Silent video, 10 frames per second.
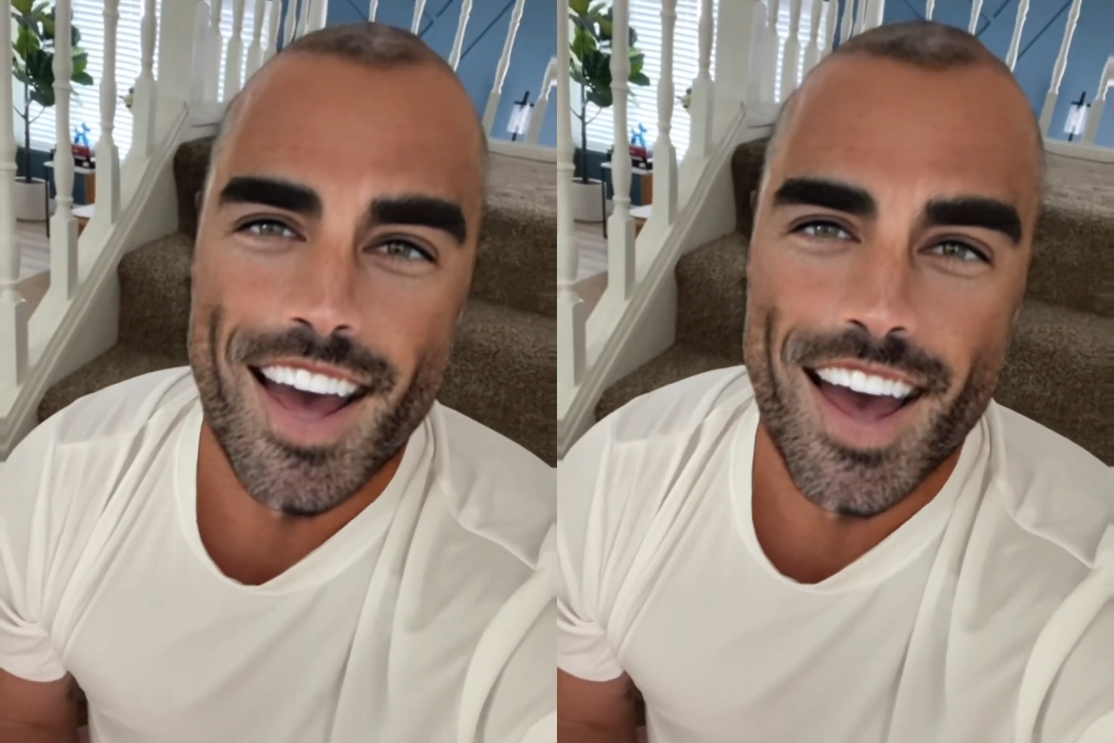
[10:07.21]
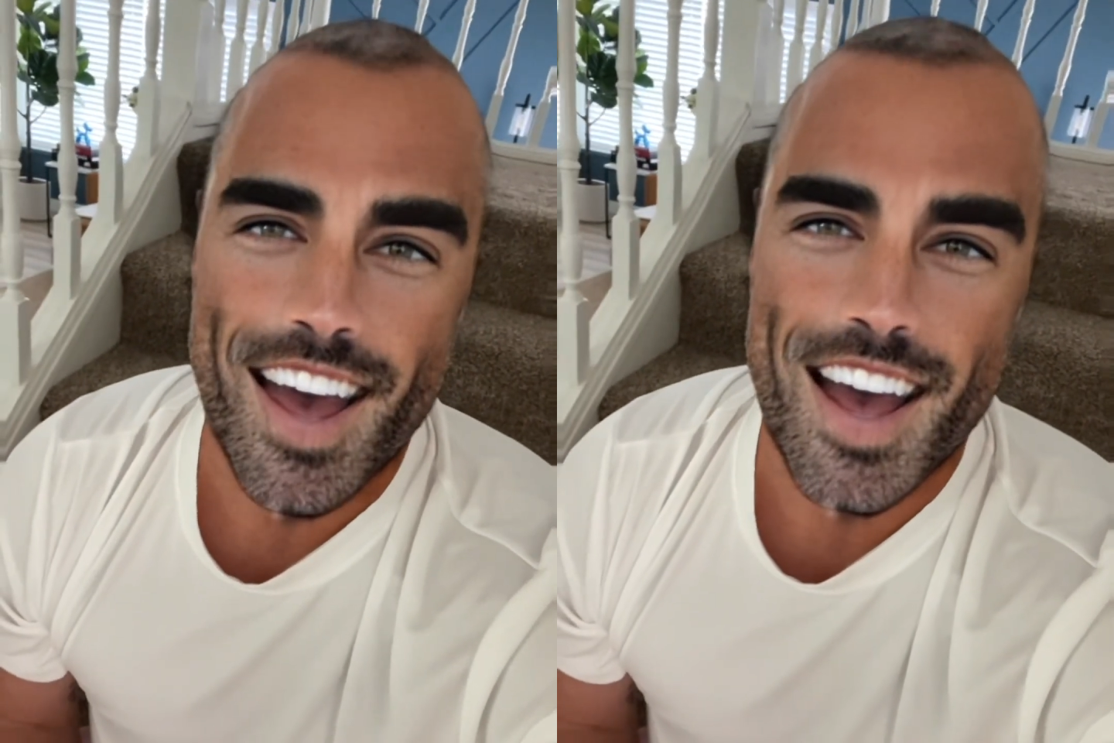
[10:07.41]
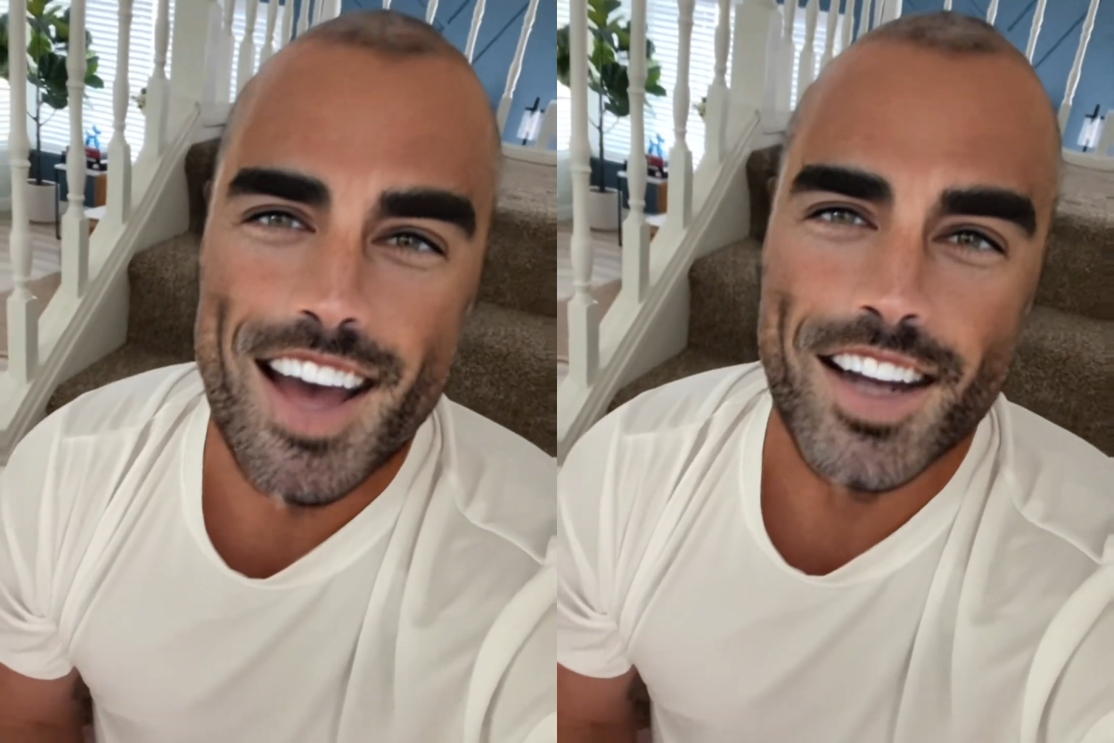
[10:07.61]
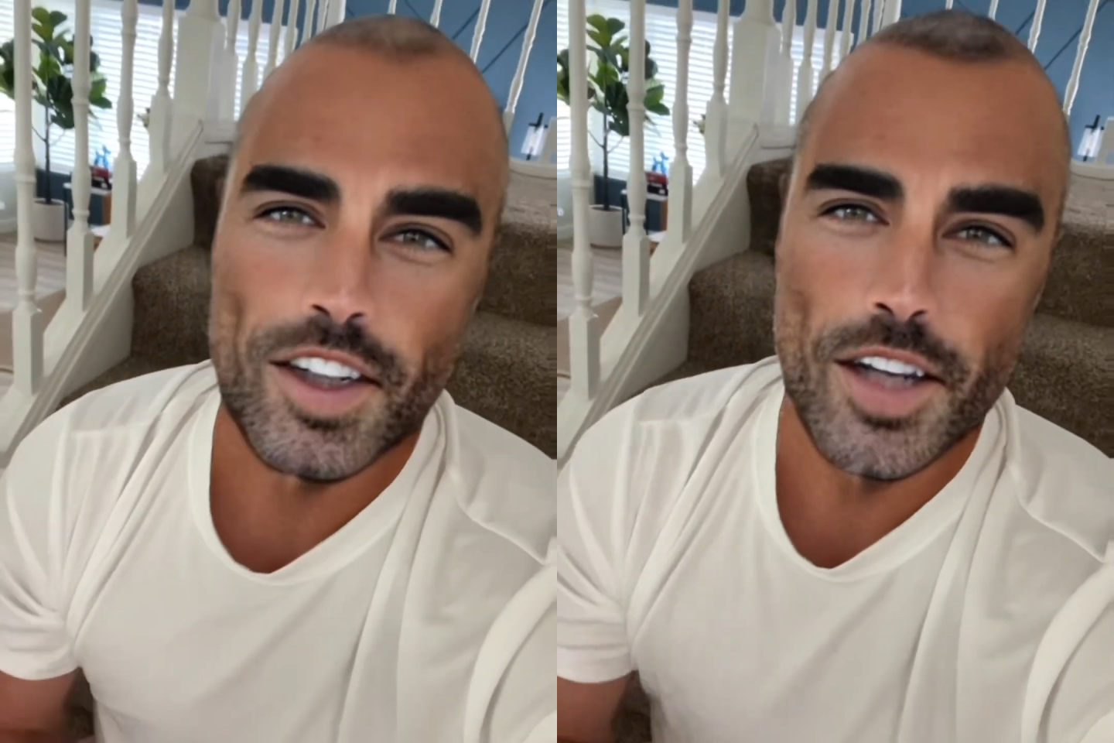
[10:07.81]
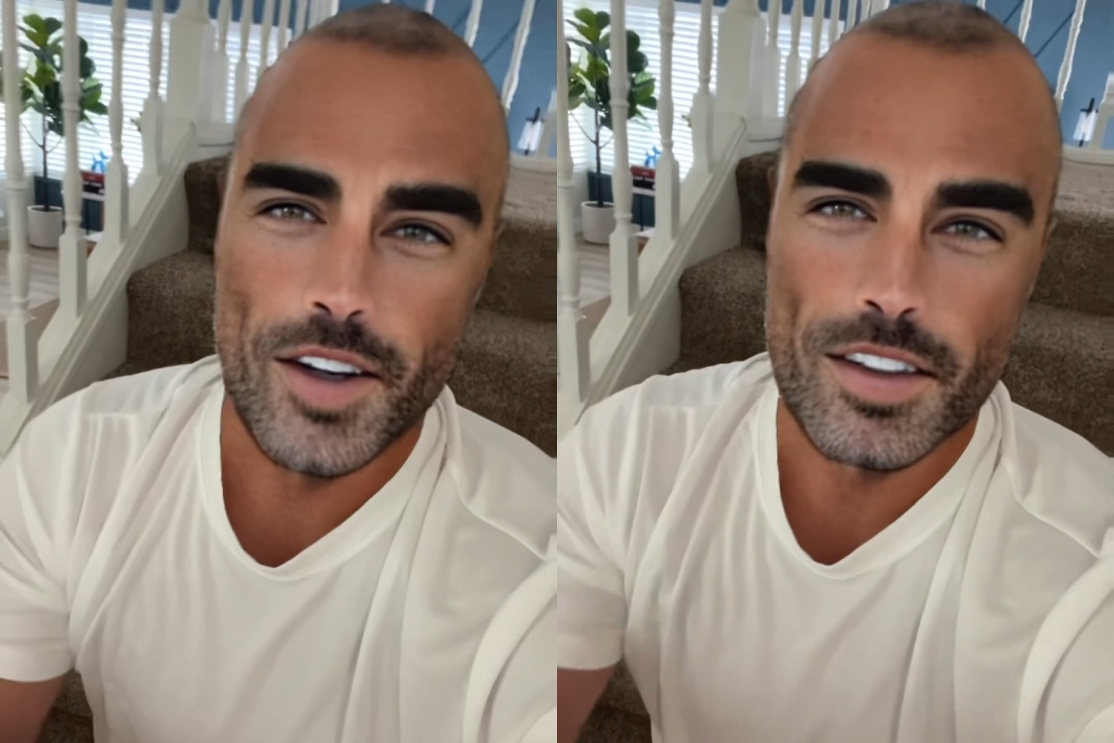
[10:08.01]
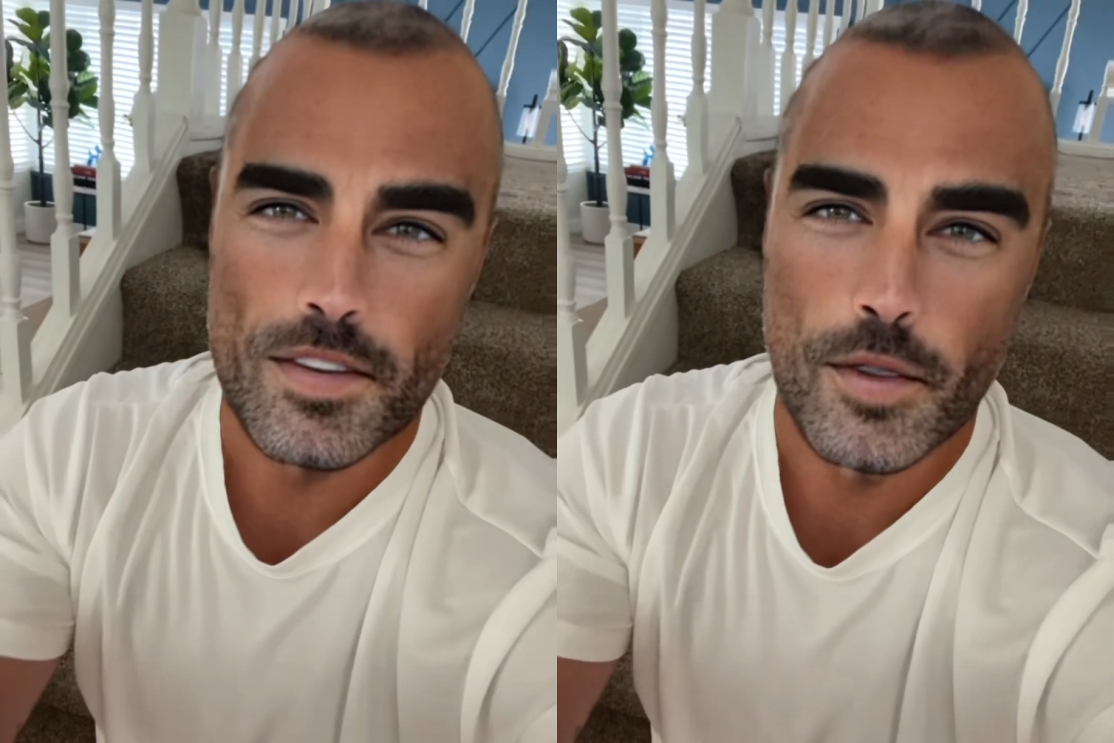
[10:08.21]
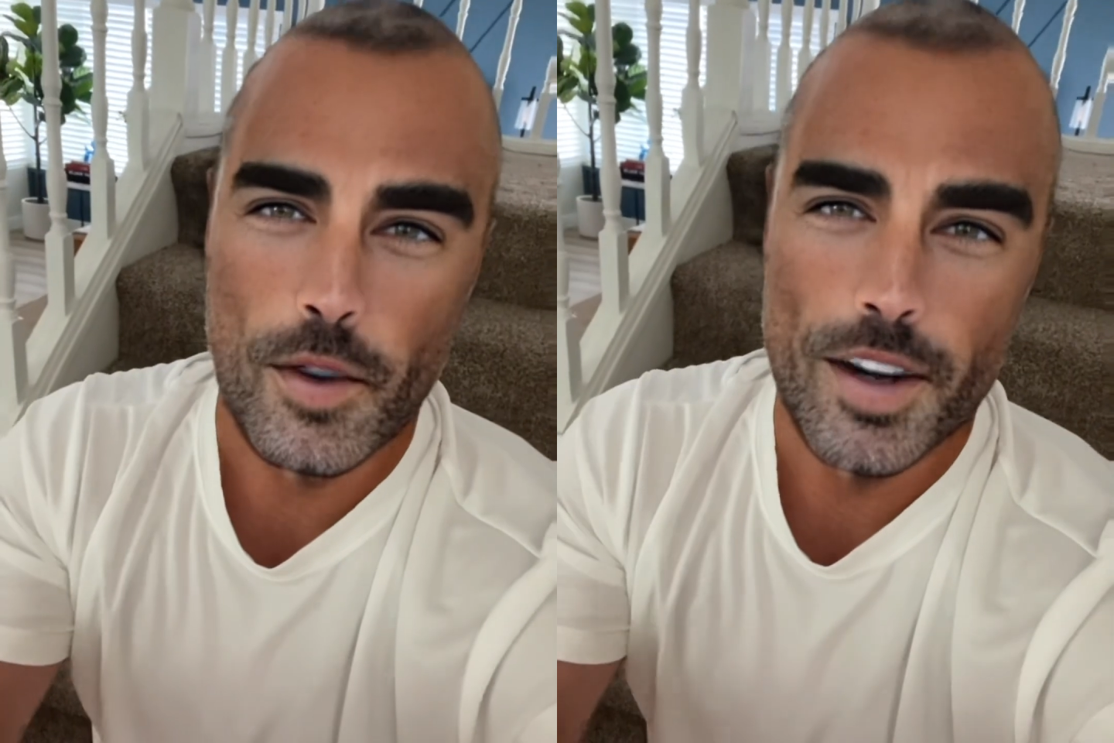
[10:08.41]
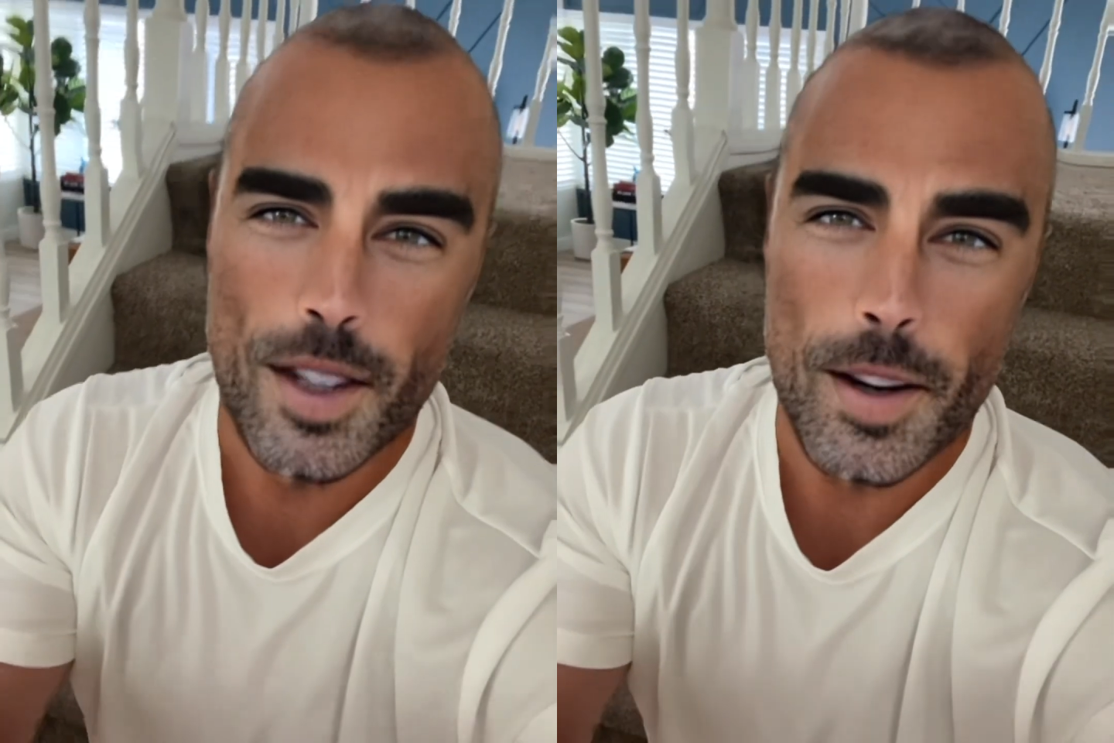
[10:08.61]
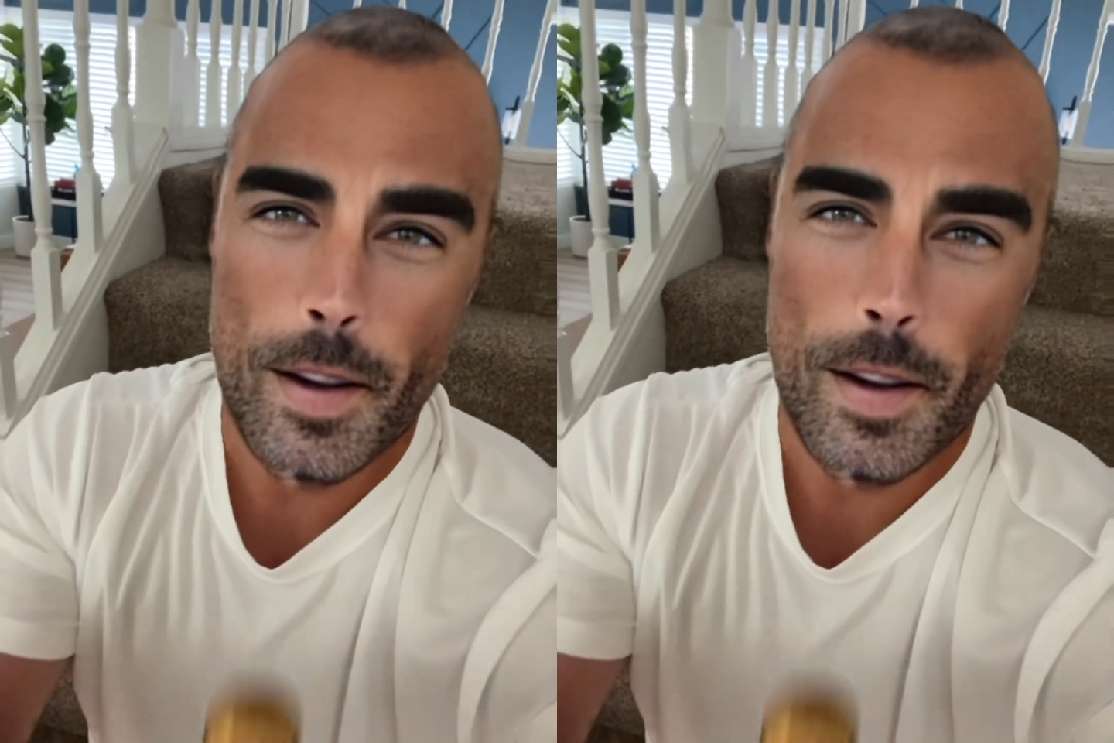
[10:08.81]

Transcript: And cheers to 40.